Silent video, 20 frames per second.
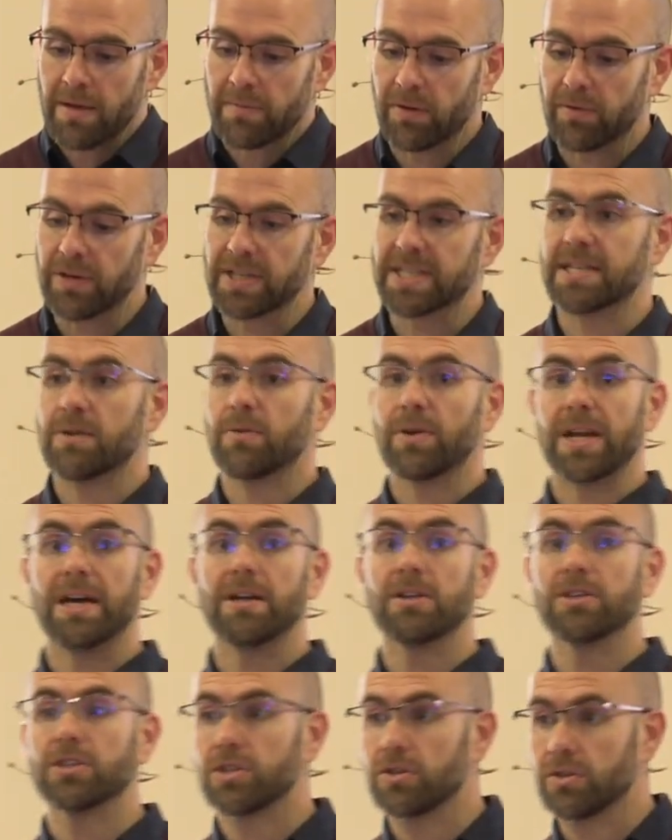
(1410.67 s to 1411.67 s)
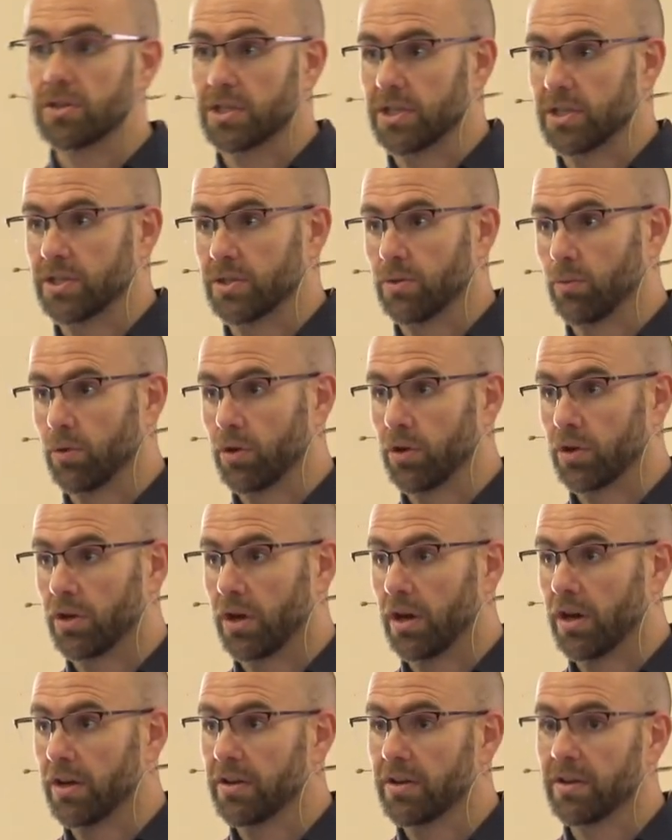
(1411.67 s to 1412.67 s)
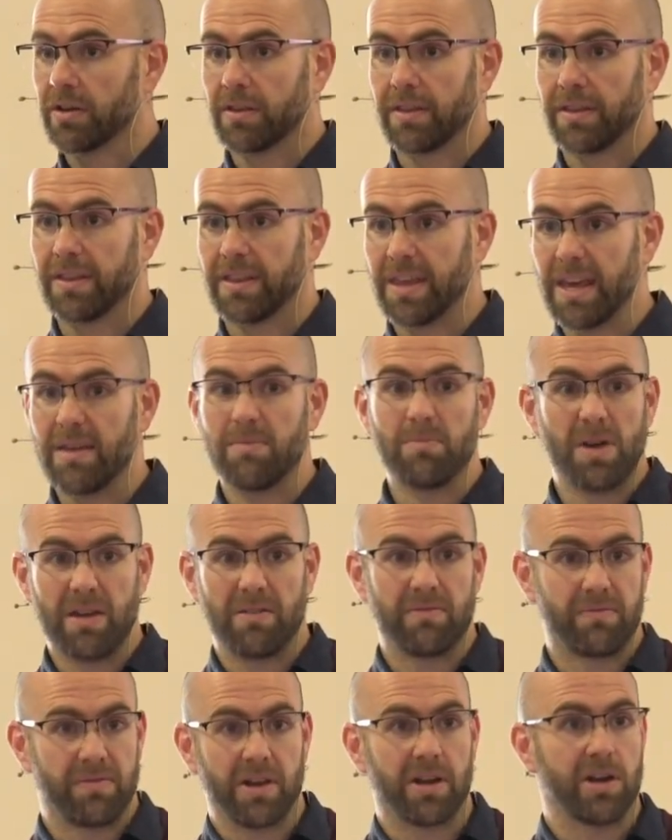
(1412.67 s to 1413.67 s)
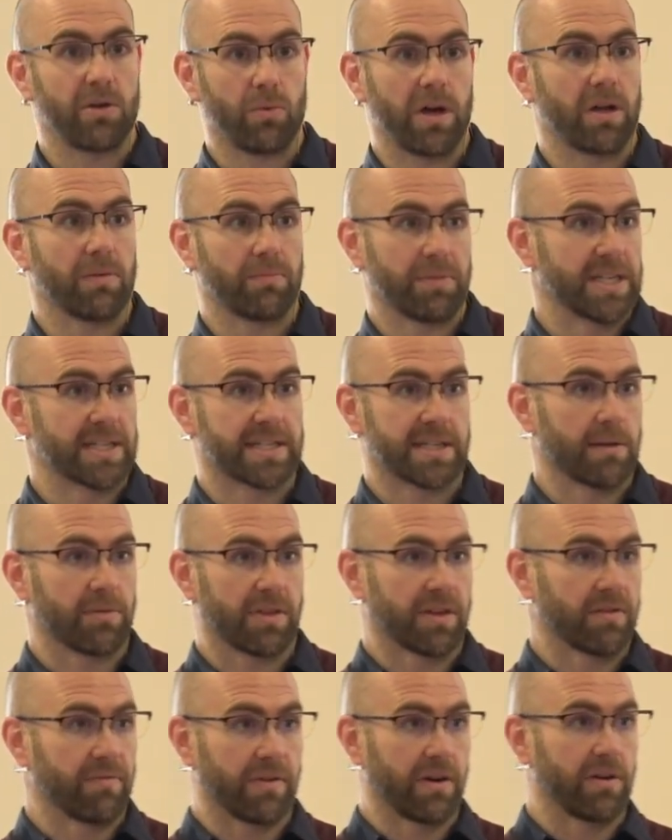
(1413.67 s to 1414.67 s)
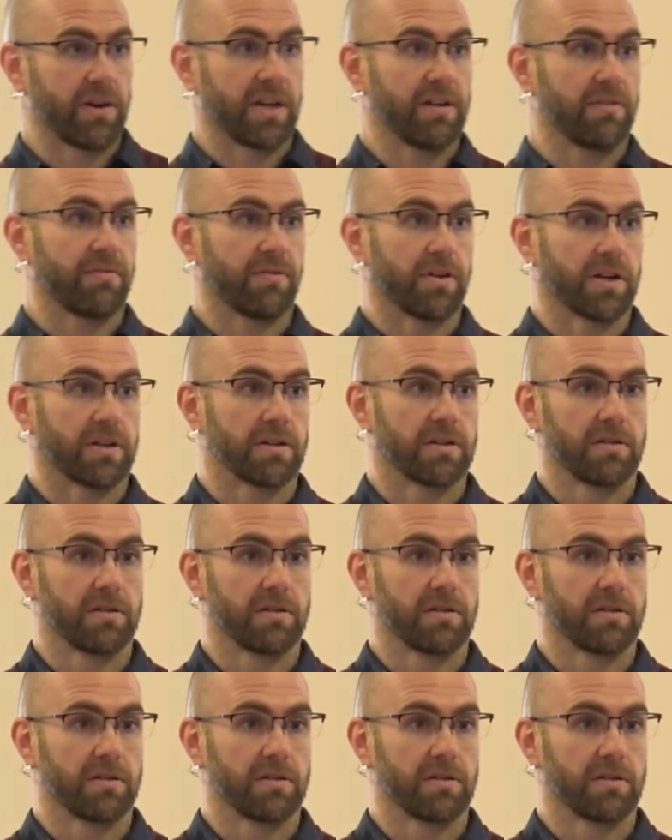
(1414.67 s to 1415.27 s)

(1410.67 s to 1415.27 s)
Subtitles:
But when someone else uses the word God, they may very well mean something very different.